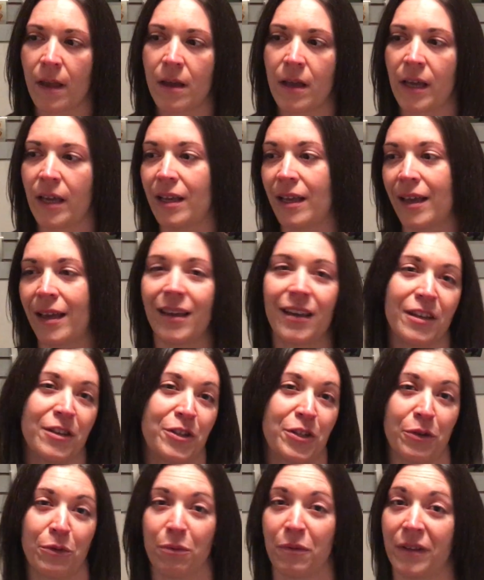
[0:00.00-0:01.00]
It can
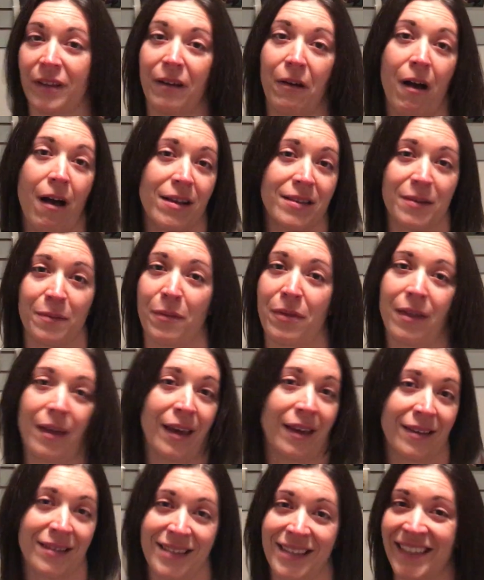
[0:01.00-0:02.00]
do really awesome
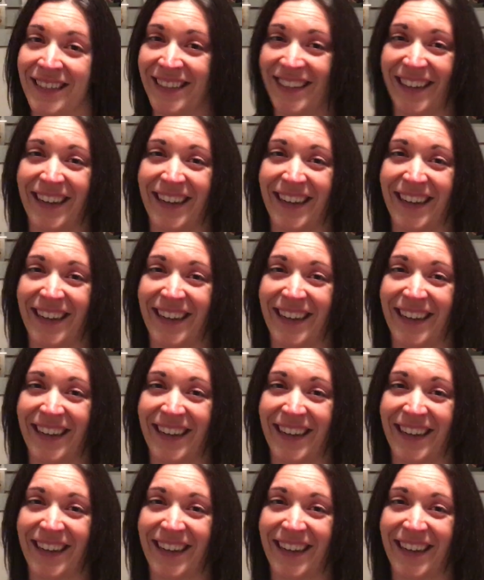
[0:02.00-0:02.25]
things.